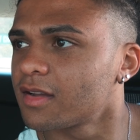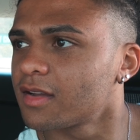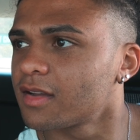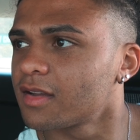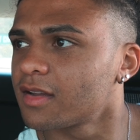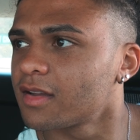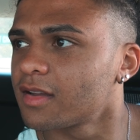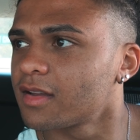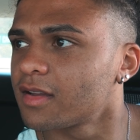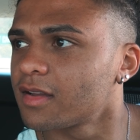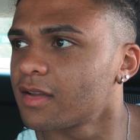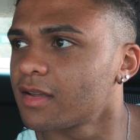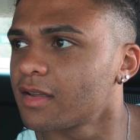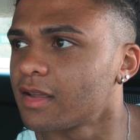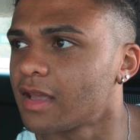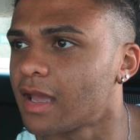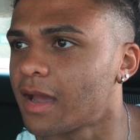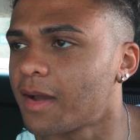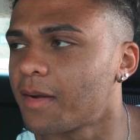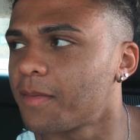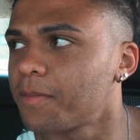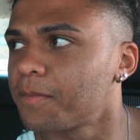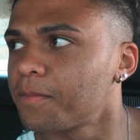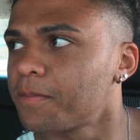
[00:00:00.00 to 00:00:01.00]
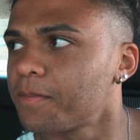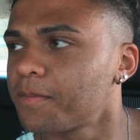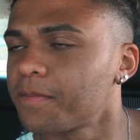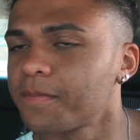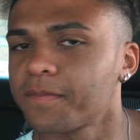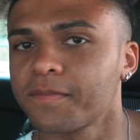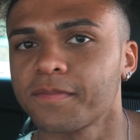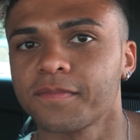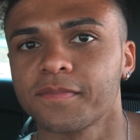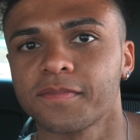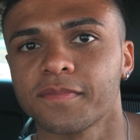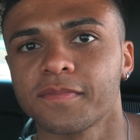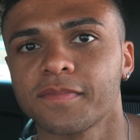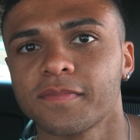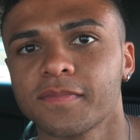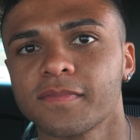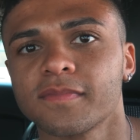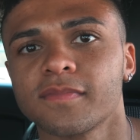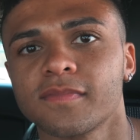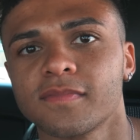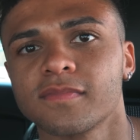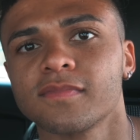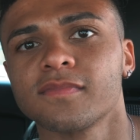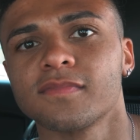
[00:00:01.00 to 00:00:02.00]

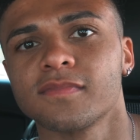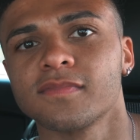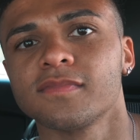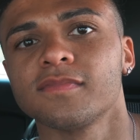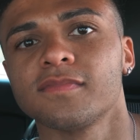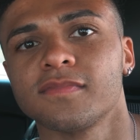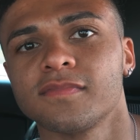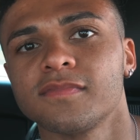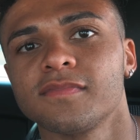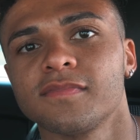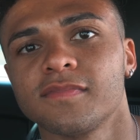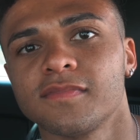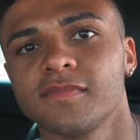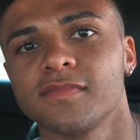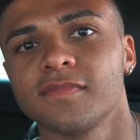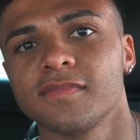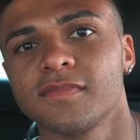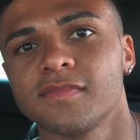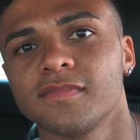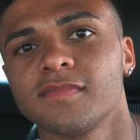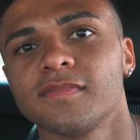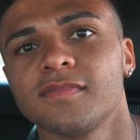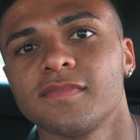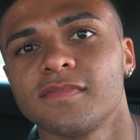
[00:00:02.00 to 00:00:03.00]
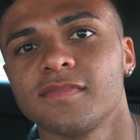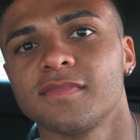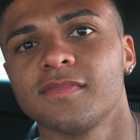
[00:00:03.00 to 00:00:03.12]
This person isn't speaking.